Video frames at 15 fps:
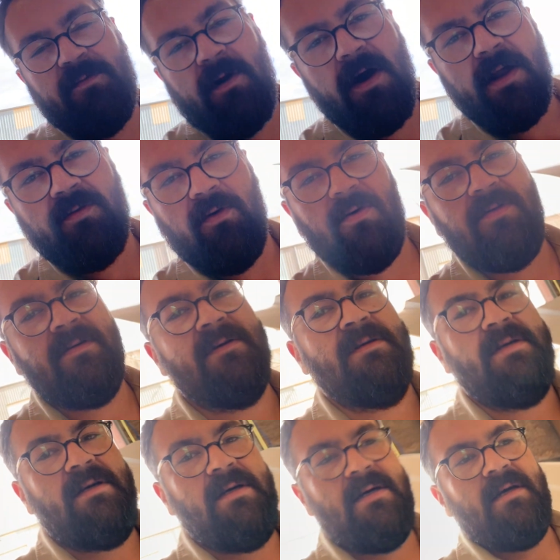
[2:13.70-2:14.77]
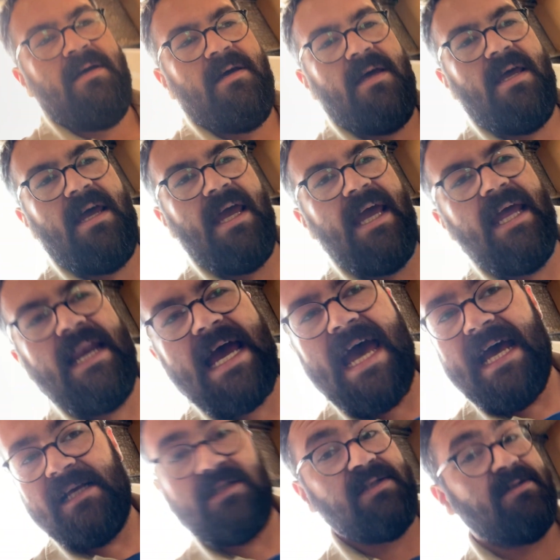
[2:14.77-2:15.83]
throttle, it
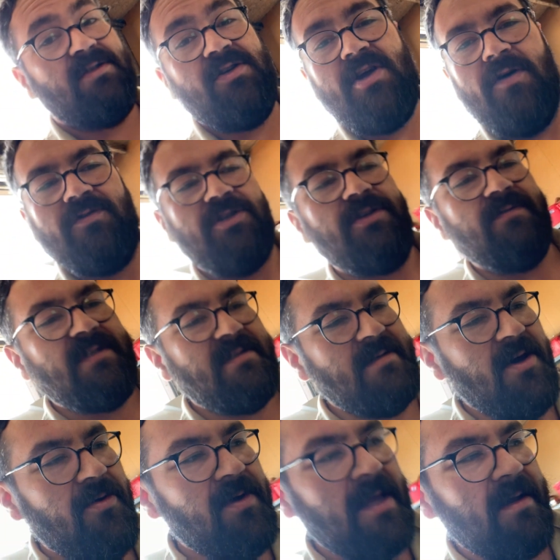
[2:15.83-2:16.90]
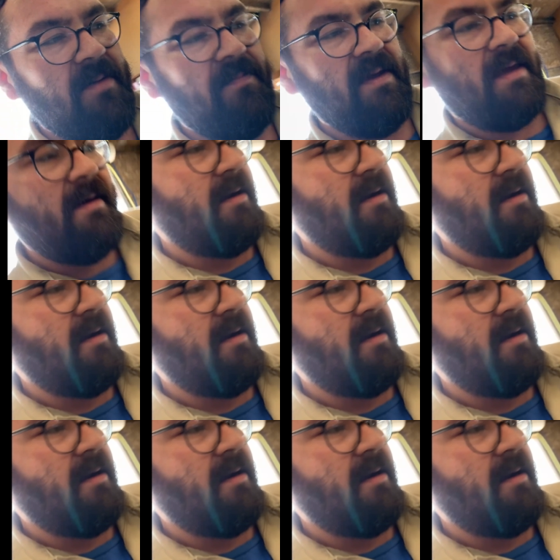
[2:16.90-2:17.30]
has no juice, no get up and